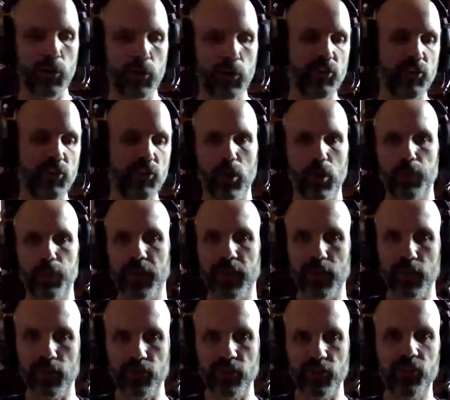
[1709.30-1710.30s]
these are our
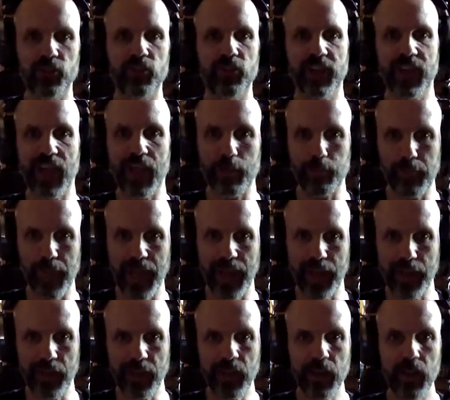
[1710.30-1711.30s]
players, this is the
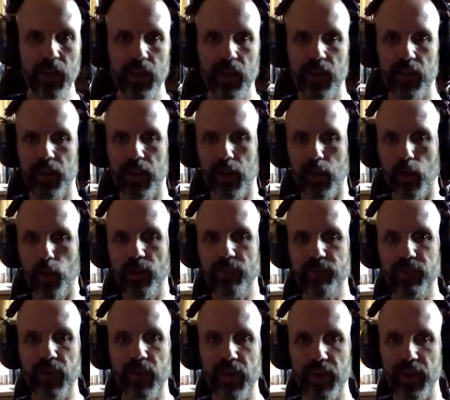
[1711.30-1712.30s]
campaign.
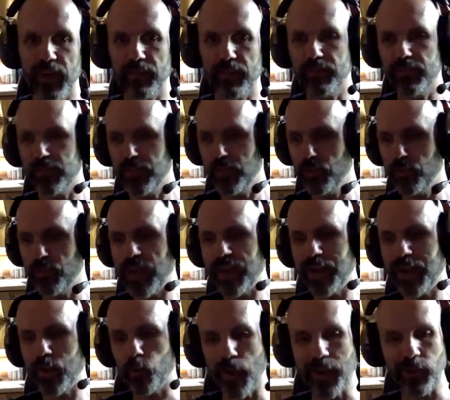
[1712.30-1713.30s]
If you've got
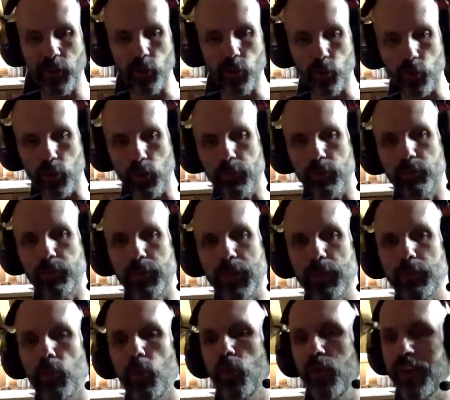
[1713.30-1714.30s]
a regular group of
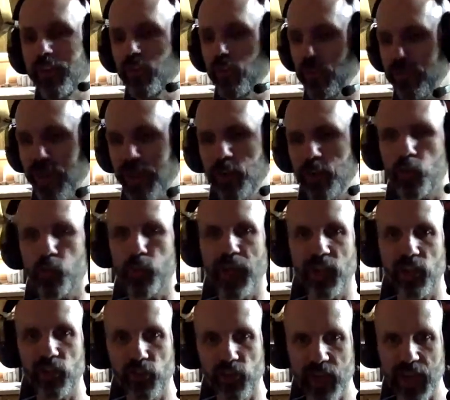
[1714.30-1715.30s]
people and you've got your
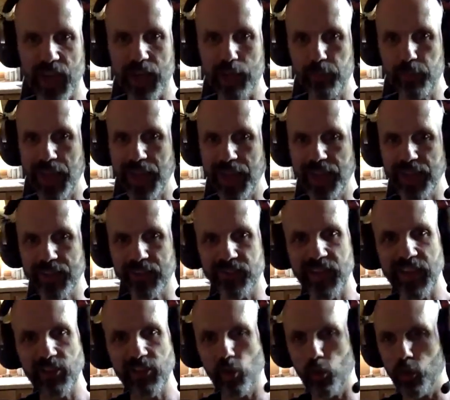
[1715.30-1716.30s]
regular campaign,
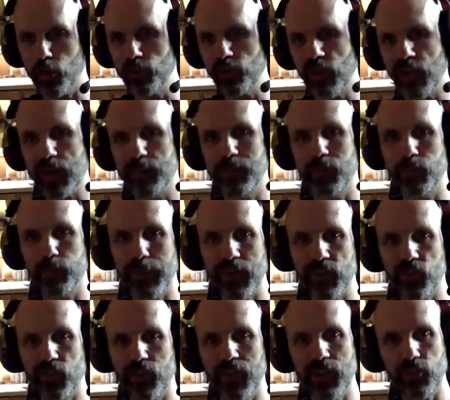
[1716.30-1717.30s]
then your job is
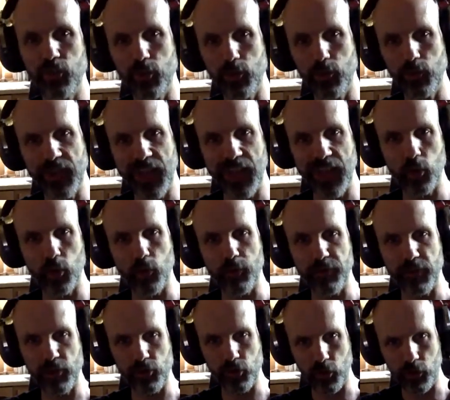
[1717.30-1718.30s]
basically to dangle
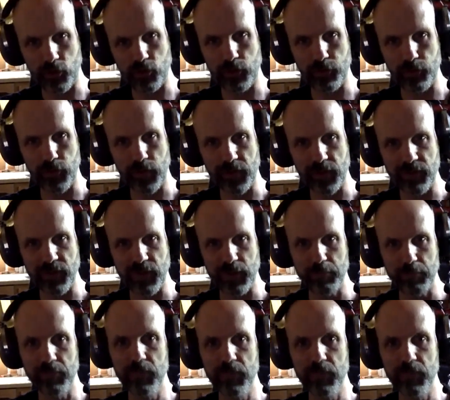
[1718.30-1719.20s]
fishhooks in front of them.